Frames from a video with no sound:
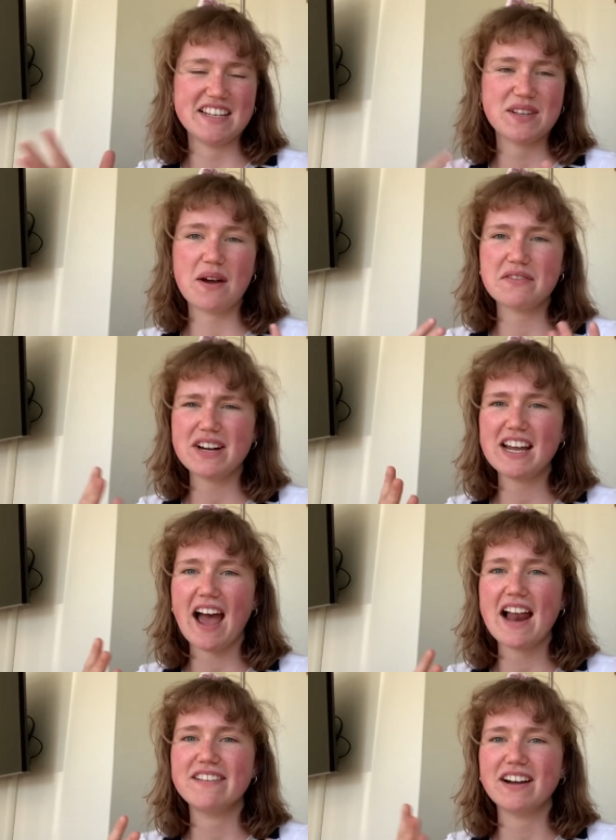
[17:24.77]
So I'd really
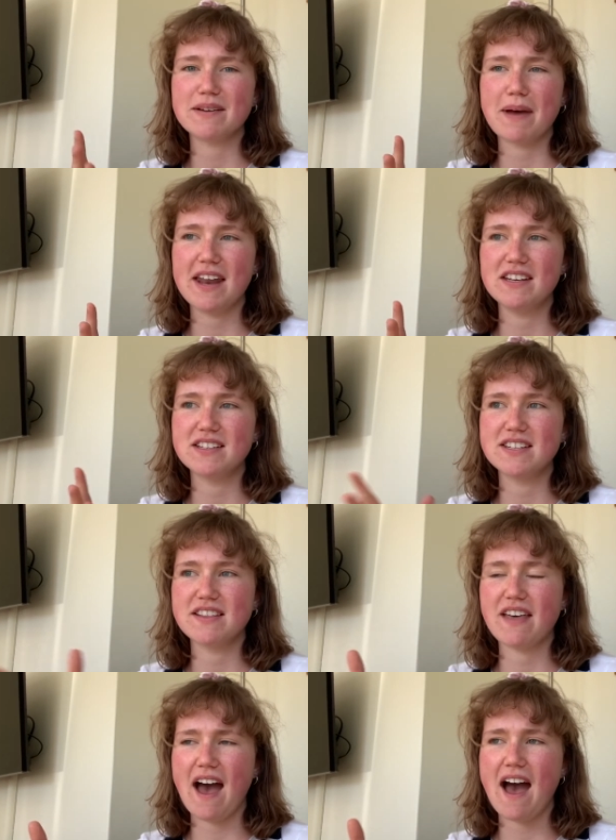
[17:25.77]
highly recommend
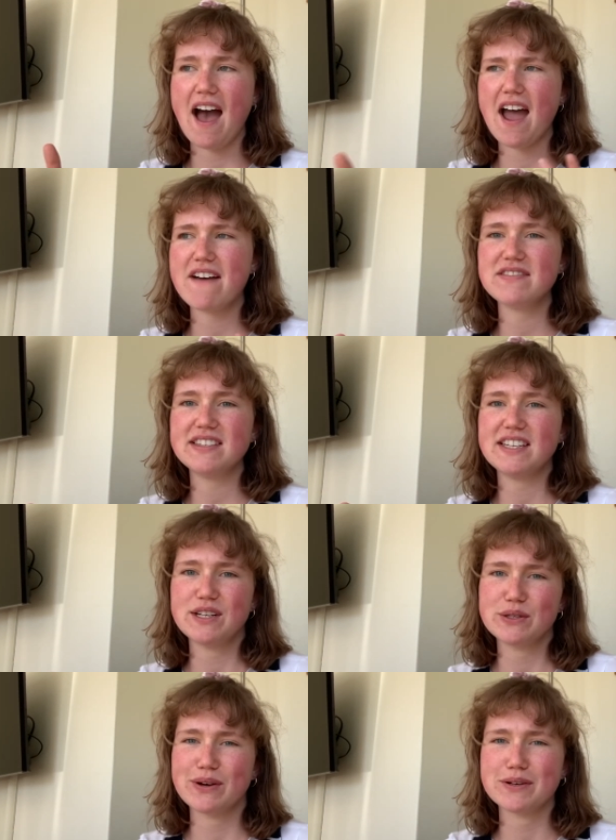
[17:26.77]
that. I haven't seen
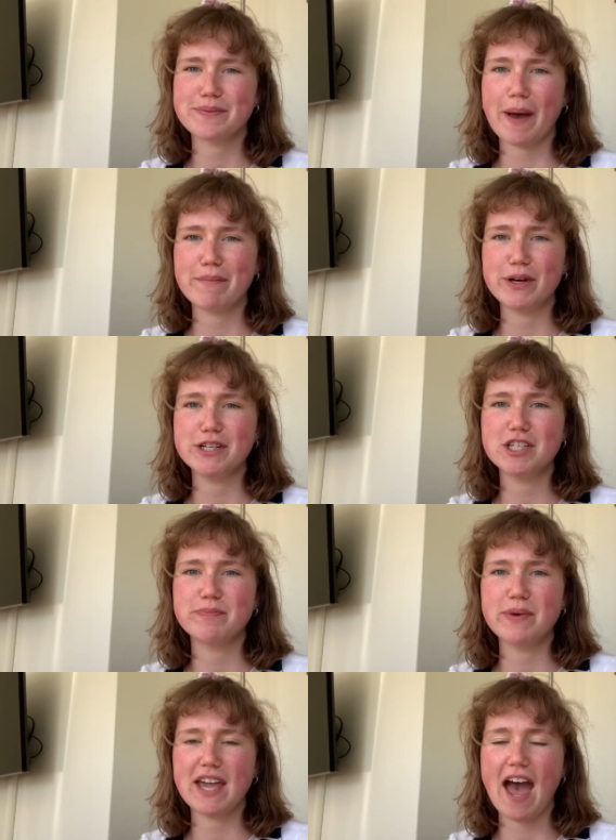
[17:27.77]
it talked about
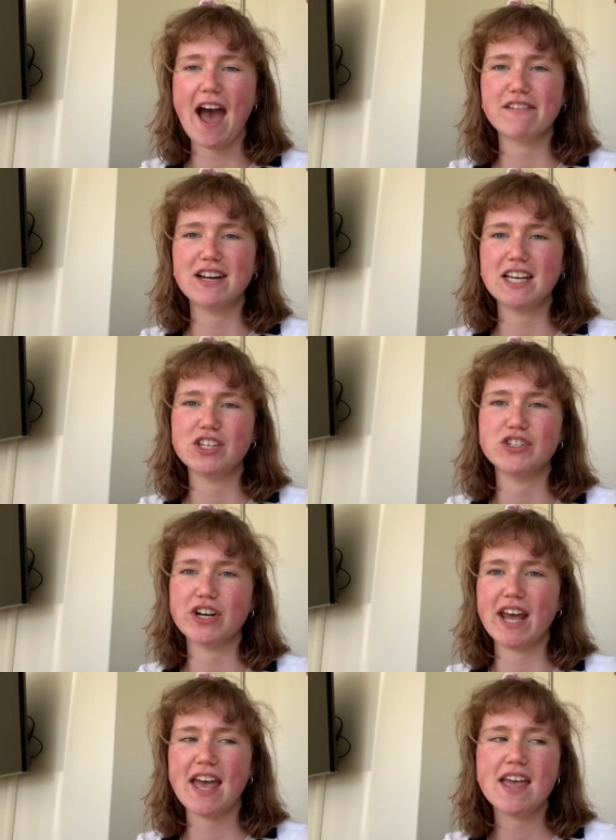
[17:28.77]
much, but yeah, I really
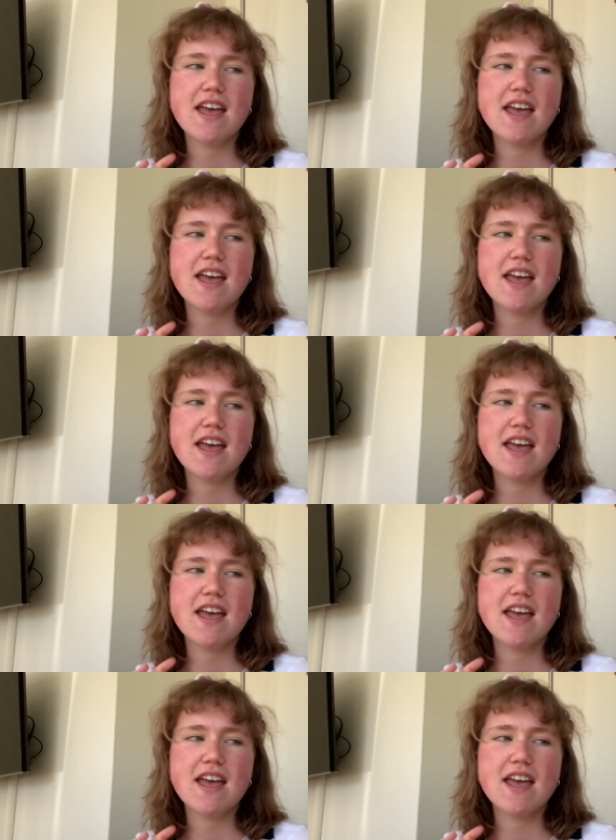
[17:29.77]
enjoyed it.